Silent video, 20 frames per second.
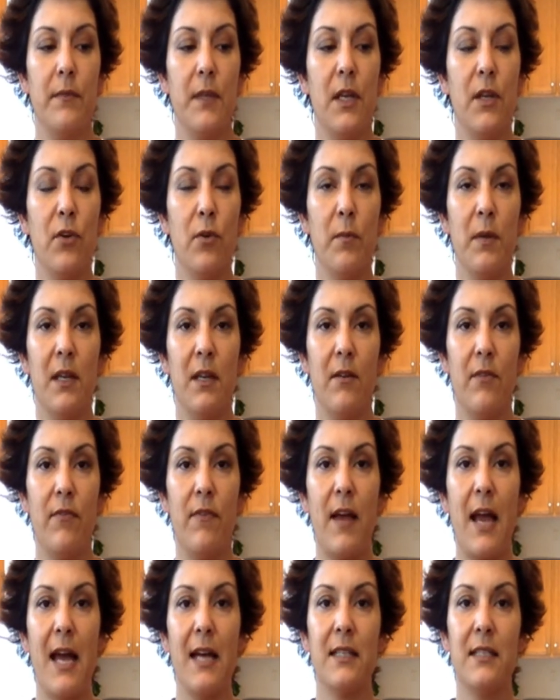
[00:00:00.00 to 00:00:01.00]
intermittent
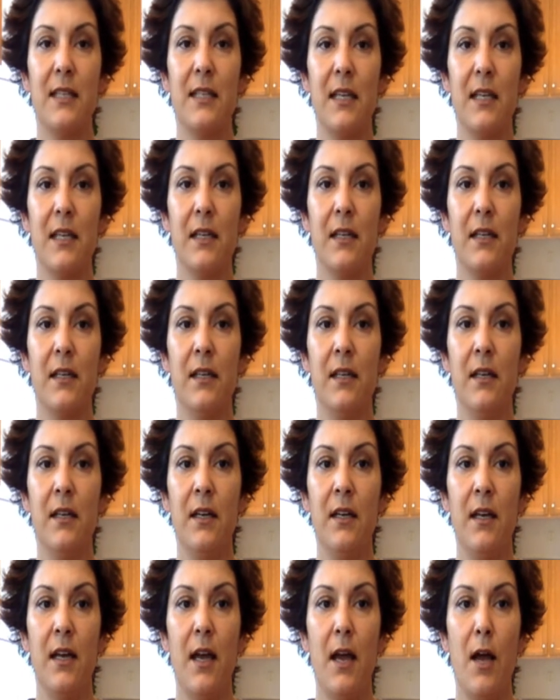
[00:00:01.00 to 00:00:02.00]
fasting
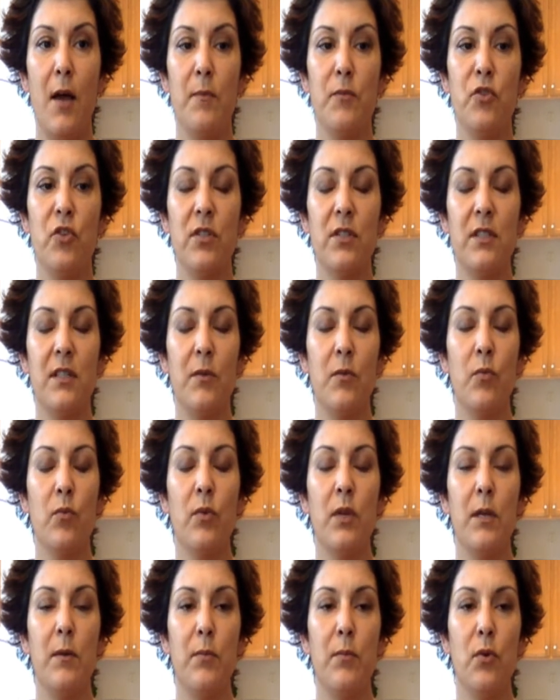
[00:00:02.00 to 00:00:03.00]
just to
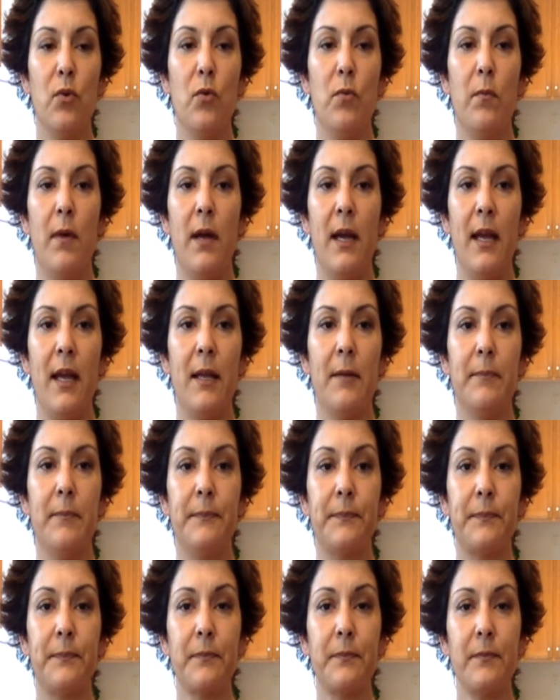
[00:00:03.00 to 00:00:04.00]
reboot
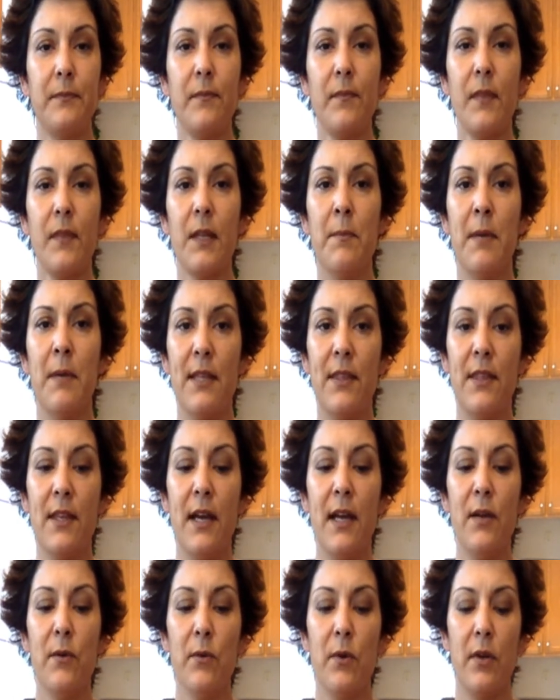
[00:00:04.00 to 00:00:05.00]
my
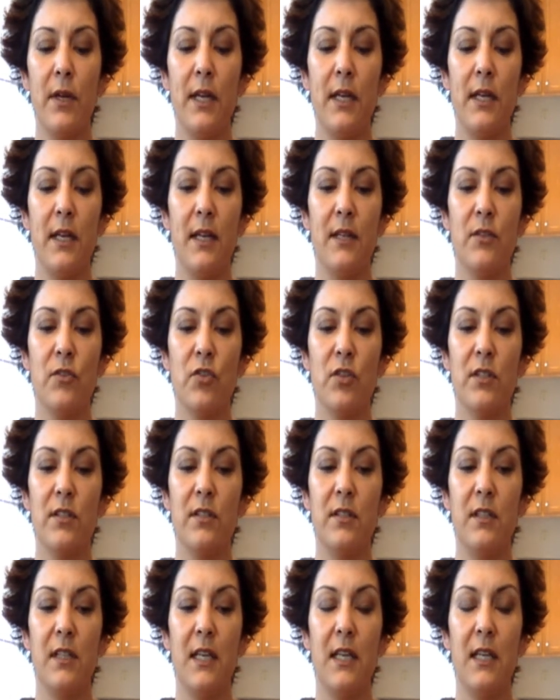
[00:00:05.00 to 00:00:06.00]
thyroid, and
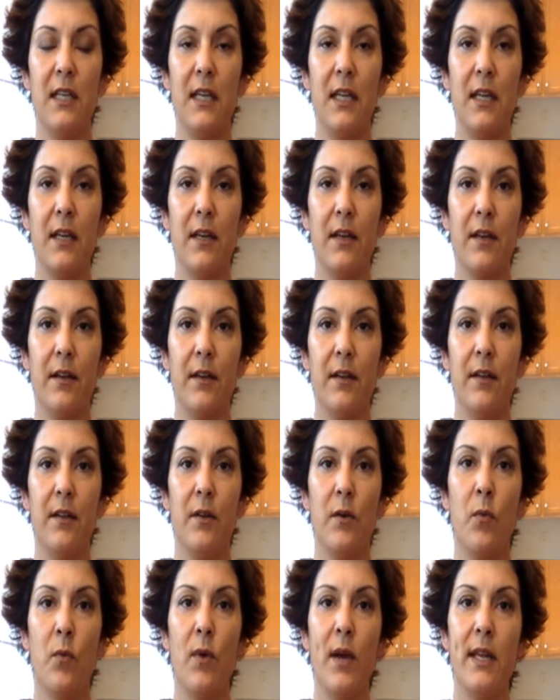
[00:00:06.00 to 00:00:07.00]
just
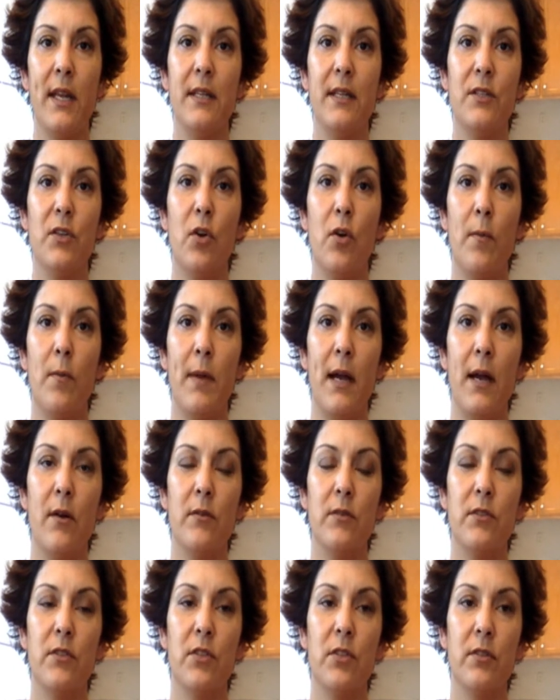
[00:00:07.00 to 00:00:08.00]
waiting till
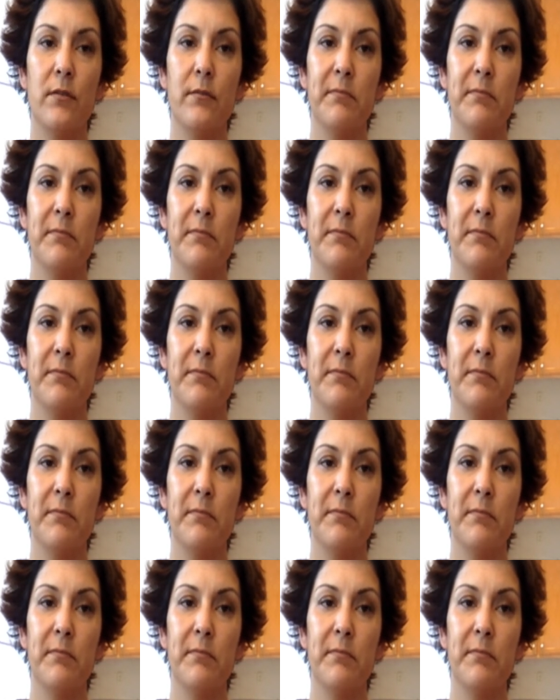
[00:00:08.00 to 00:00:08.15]
about,